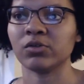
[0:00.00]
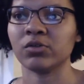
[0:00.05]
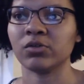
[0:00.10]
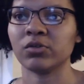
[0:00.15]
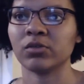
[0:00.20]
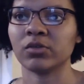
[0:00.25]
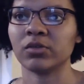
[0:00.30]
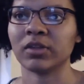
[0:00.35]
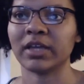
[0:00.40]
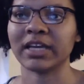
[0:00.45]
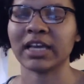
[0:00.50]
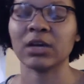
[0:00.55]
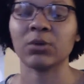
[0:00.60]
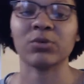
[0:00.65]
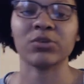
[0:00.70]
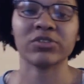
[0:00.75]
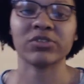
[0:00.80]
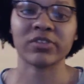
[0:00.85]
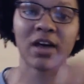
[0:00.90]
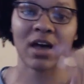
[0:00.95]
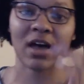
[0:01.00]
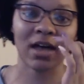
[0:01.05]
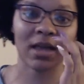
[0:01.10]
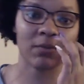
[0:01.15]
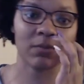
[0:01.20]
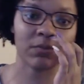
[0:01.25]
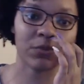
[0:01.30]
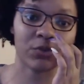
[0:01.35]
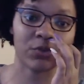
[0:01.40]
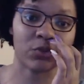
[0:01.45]
like it was time
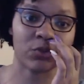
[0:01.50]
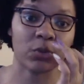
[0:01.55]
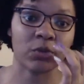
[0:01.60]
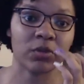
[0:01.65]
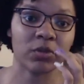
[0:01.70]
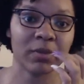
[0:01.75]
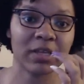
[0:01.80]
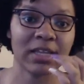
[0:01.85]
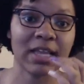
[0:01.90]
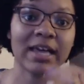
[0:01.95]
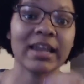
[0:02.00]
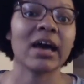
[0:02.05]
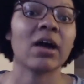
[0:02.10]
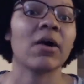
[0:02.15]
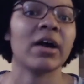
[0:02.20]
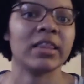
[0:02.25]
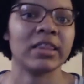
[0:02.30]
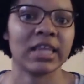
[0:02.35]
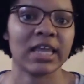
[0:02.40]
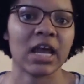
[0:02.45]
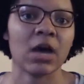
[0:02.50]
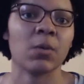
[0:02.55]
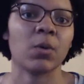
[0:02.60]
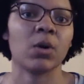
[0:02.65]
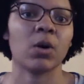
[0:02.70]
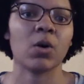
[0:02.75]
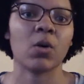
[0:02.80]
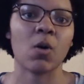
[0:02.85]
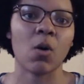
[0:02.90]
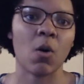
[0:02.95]
for school to be let out, and then I would
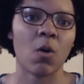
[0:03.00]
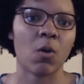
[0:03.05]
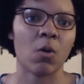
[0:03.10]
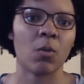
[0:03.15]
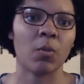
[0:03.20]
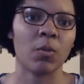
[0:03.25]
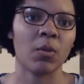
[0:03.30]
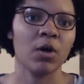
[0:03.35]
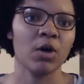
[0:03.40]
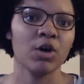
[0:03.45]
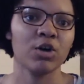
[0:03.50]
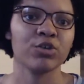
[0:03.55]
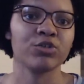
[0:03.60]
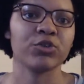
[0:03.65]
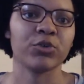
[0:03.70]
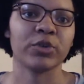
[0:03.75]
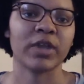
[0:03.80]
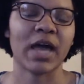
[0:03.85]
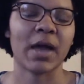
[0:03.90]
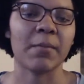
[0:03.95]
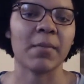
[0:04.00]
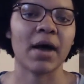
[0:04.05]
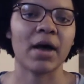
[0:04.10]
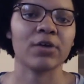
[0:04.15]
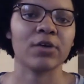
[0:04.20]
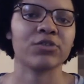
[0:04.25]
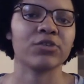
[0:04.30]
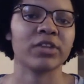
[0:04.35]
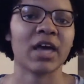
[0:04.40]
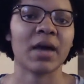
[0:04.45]
go home so that
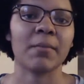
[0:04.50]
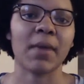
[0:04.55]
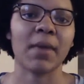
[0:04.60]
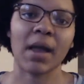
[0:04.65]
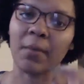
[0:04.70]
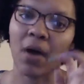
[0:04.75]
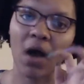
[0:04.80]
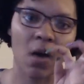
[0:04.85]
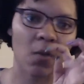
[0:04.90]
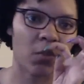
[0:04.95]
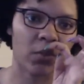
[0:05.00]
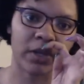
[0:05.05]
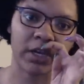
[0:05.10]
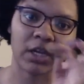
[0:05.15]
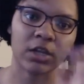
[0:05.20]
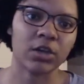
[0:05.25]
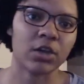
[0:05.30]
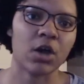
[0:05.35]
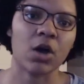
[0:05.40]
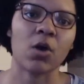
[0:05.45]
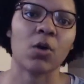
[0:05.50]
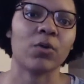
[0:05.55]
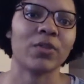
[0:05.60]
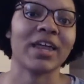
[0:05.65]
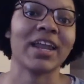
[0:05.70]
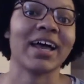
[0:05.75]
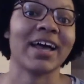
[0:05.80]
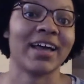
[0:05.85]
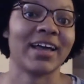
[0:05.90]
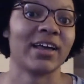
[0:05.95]
my mom wouldn't know that
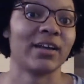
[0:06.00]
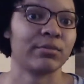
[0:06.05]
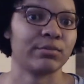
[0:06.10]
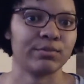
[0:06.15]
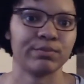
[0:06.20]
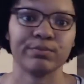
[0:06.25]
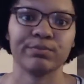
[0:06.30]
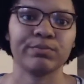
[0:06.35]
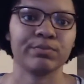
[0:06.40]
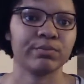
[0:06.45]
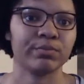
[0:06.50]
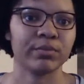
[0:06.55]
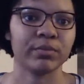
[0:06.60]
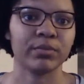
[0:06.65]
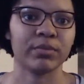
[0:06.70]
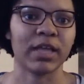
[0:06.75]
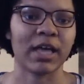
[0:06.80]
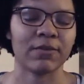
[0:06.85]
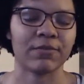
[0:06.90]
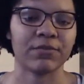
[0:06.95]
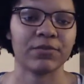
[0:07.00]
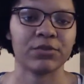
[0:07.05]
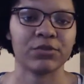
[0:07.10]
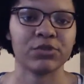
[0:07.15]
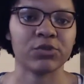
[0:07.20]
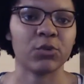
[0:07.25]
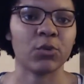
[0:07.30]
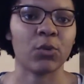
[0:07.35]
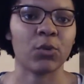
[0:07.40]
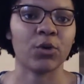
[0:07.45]
I left
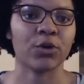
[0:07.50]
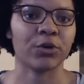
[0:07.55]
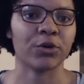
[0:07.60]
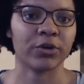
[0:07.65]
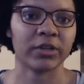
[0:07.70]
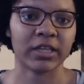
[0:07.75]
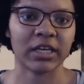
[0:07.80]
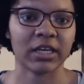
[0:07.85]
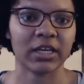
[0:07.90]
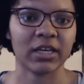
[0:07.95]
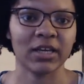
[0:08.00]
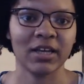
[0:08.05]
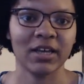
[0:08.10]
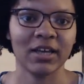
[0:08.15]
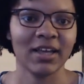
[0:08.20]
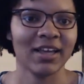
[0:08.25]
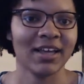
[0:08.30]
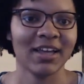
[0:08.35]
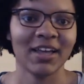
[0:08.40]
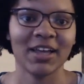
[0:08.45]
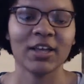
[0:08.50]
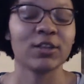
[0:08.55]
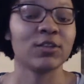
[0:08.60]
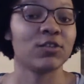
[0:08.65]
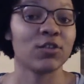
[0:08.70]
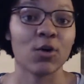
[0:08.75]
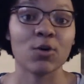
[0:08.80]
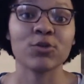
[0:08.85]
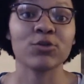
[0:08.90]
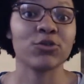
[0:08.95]
school early.
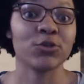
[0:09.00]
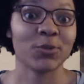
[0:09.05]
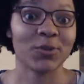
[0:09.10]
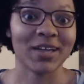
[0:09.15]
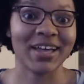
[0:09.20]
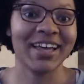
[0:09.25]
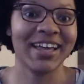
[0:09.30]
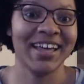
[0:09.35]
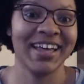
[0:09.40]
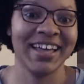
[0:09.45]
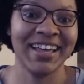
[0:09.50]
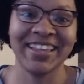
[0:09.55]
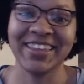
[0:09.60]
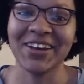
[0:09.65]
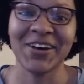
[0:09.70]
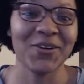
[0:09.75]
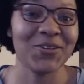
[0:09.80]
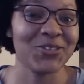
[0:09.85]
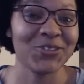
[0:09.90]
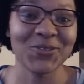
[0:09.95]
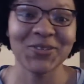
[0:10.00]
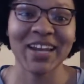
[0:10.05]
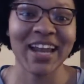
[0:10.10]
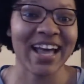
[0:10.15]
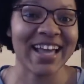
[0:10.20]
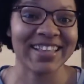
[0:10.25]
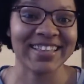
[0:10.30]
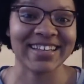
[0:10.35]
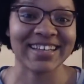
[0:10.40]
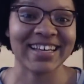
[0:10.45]
don't do it. Don't do what
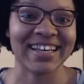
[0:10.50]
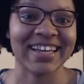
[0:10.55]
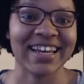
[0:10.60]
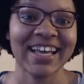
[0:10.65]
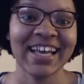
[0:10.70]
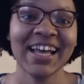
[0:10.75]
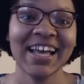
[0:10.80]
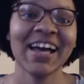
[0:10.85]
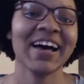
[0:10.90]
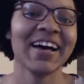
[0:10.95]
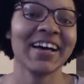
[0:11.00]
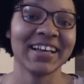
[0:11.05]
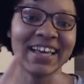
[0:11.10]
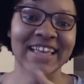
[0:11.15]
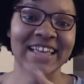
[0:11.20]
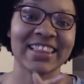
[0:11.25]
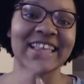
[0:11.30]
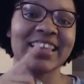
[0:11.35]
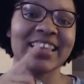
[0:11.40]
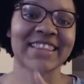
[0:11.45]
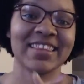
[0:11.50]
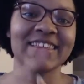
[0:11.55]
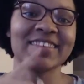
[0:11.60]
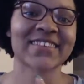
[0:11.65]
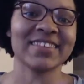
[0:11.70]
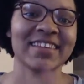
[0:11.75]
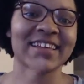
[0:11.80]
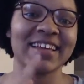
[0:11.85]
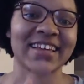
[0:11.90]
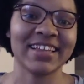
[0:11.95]
I did. Okay, this
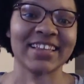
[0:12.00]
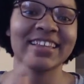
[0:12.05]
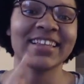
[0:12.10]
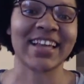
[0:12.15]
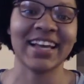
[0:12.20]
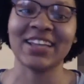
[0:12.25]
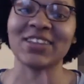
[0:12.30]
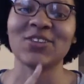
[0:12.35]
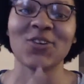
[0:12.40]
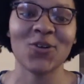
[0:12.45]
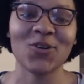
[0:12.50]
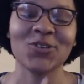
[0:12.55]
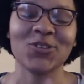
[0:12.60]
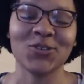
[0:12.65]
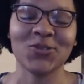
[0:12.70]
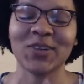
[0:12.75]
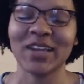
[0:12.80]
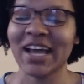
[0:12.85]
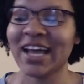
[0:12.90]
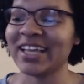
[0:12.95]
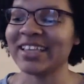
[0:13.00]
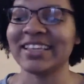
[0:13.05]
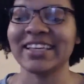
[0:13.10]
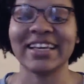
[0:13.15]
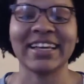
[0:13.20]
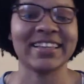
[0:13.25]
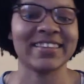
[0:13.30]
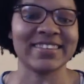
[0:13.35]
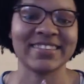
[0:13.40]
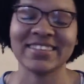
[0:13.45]
is don't do what I
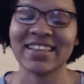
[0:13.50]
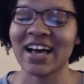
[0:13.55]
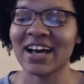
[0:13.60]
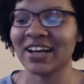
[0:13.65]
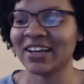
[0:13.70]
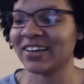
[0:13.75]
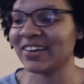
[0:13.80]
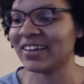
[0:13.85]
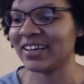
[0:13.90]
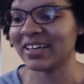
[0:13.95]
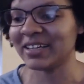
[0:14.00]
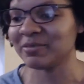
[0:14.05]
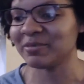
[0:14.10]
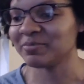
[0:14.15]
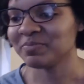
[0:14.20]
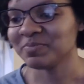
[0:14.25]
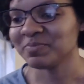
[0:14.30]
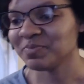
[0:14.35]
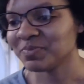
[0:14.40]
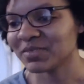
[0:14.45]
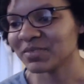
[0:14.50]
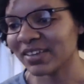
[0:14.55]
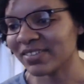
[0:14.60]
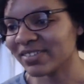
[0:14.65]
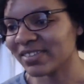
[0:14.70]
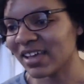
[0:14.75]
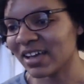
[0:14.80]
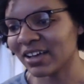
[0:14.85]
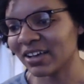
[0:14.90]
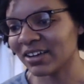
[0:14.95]
did. It's not good. It's
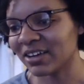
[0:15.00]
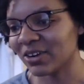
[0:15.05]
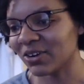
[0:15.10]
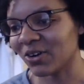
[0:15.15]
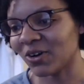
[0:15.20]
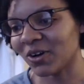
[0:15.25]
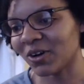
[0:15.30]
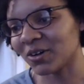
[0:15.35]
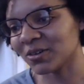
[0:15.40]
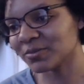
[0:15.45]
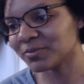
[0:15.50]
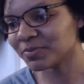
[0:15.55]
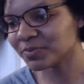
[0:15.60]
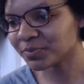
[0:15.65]
not good at all.